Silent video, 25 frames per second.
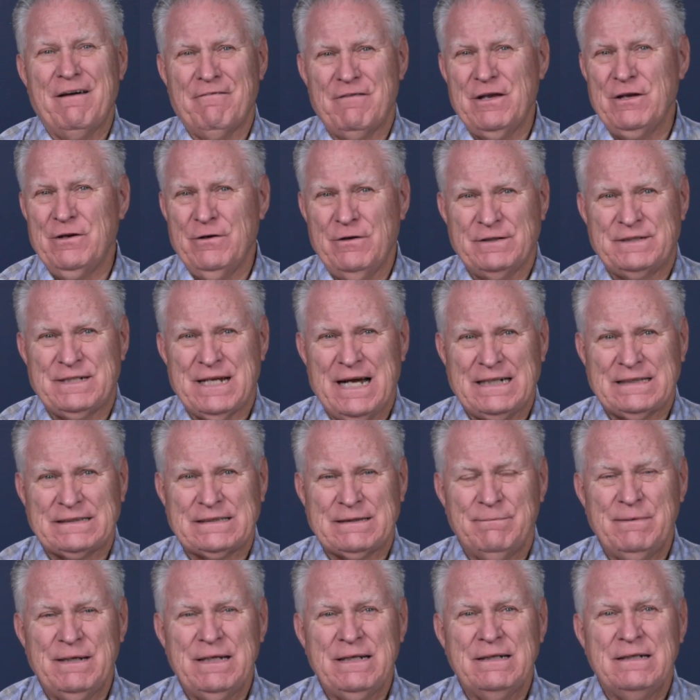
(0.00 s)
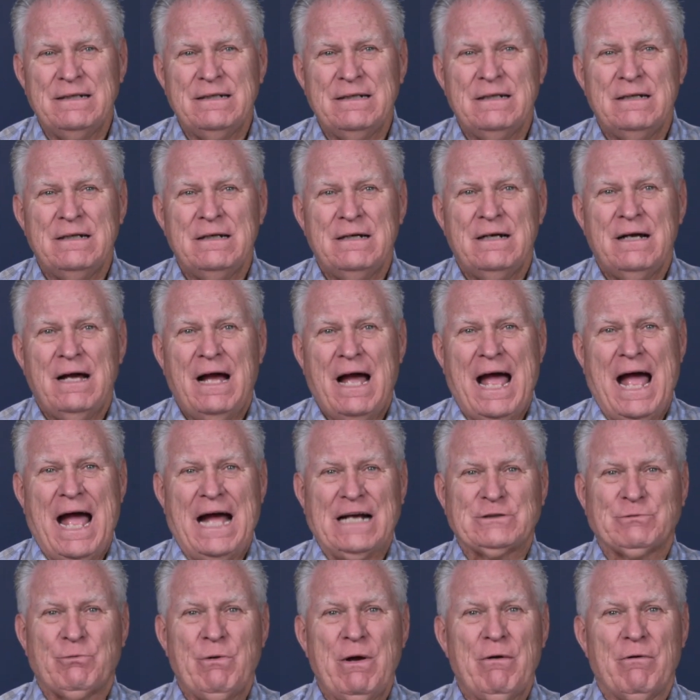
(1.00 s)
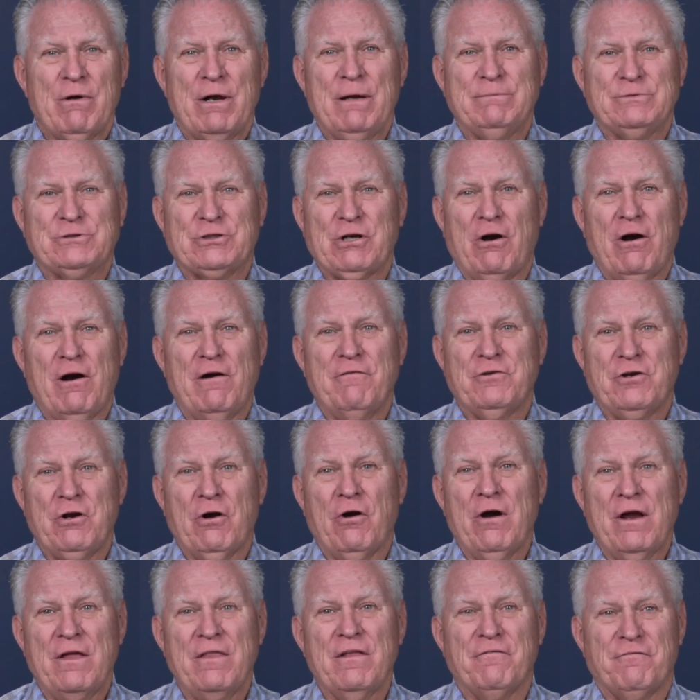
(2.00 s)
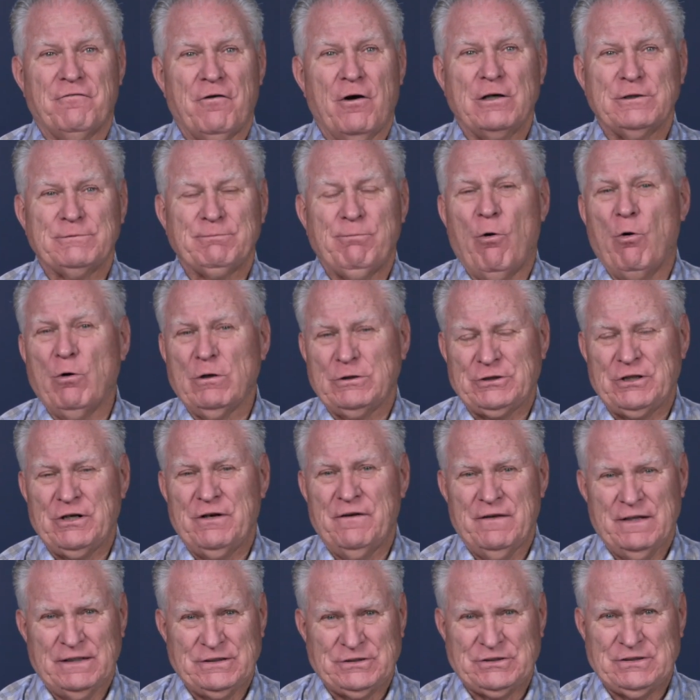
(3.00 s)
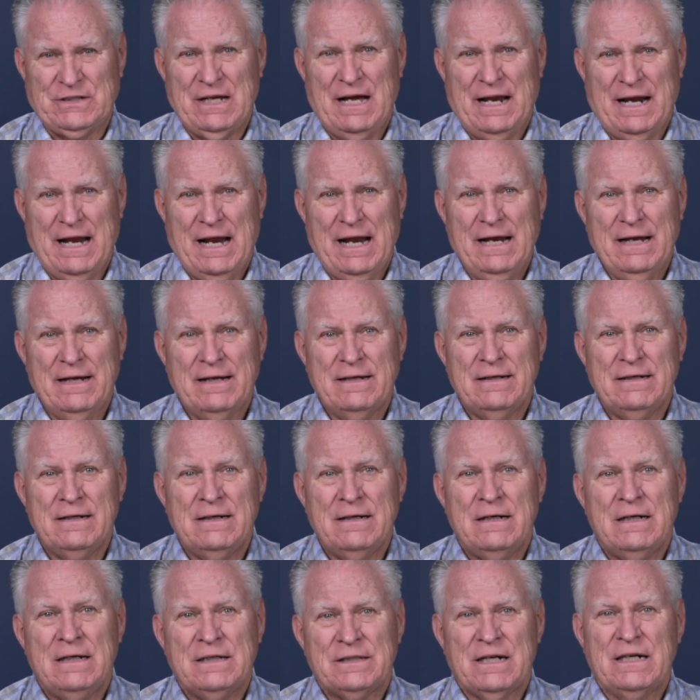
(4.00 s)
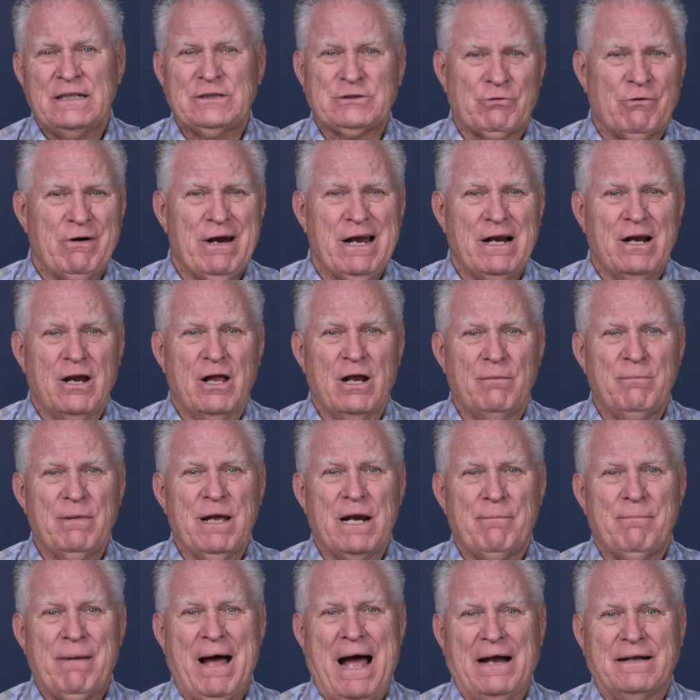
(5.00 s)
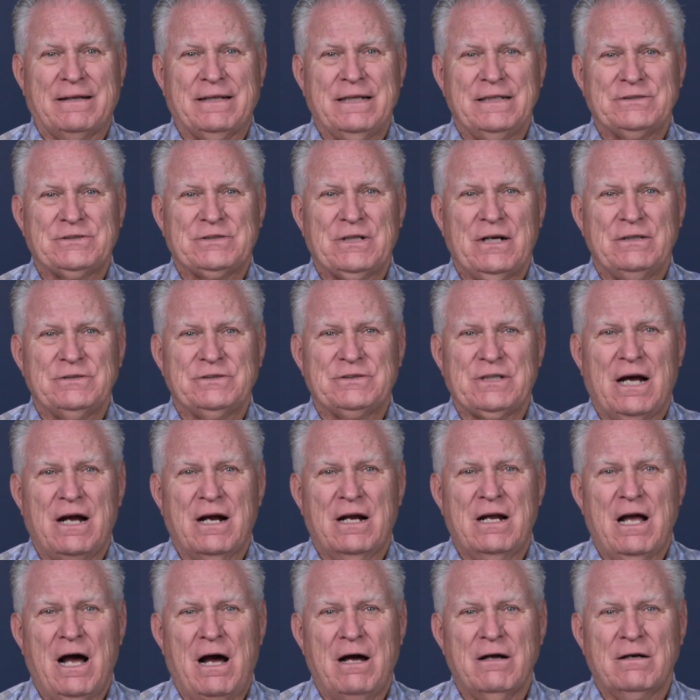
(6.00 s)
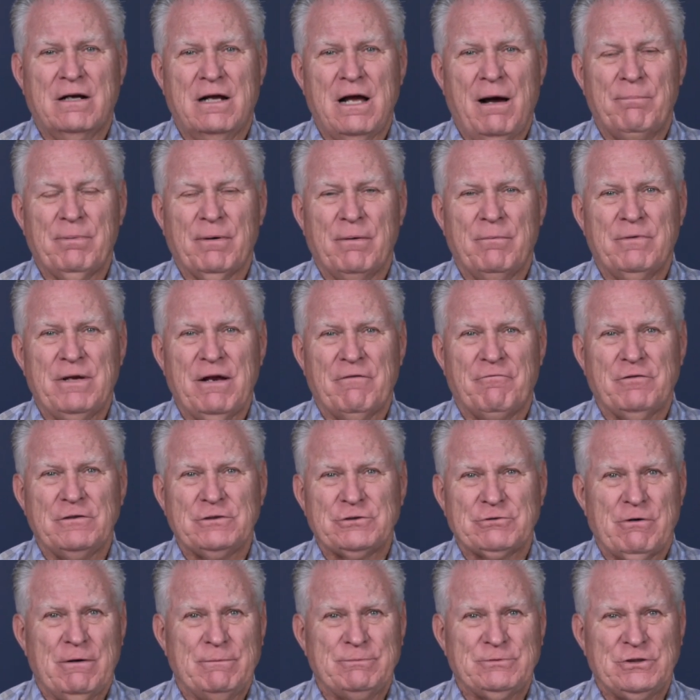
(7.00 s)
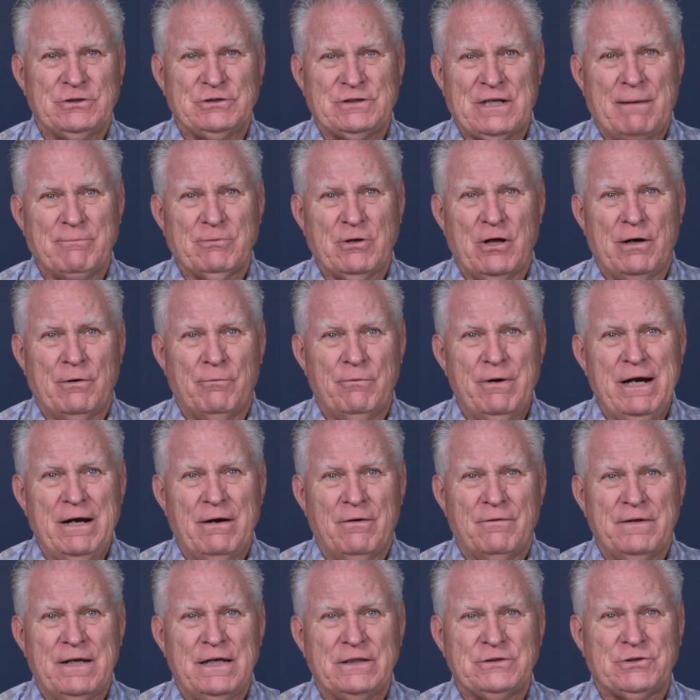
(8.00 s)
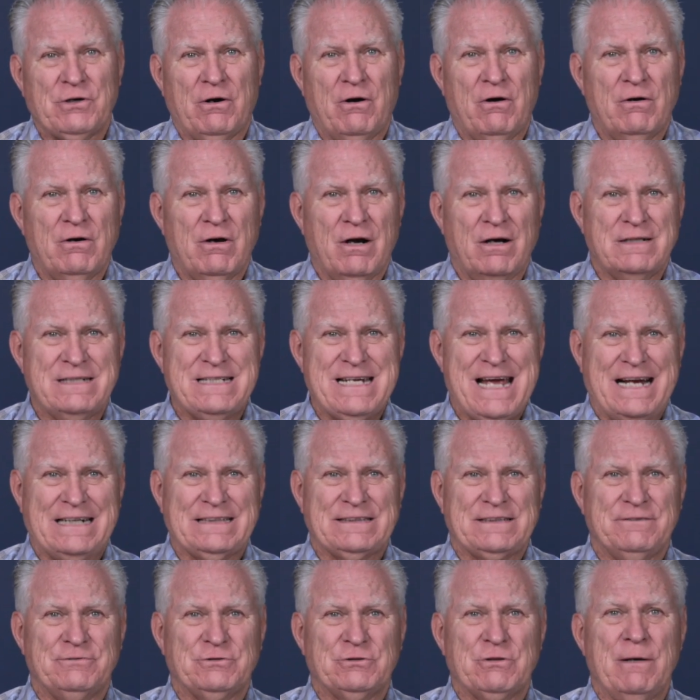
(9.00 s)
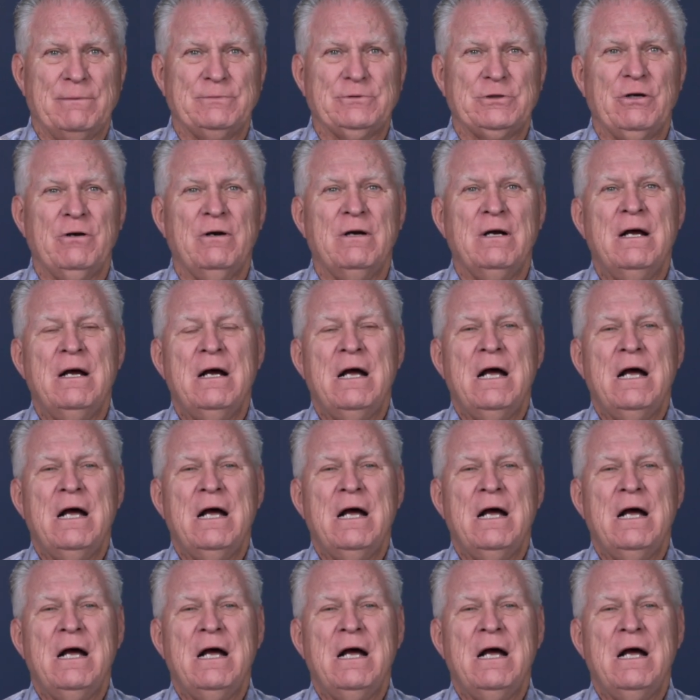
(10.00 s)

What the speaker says: of the New Testament, as we will observe during the first portion of this study. So let's read a little bit about this. There's a couple of different scriptures I'm going to read on this, or a text of scripture.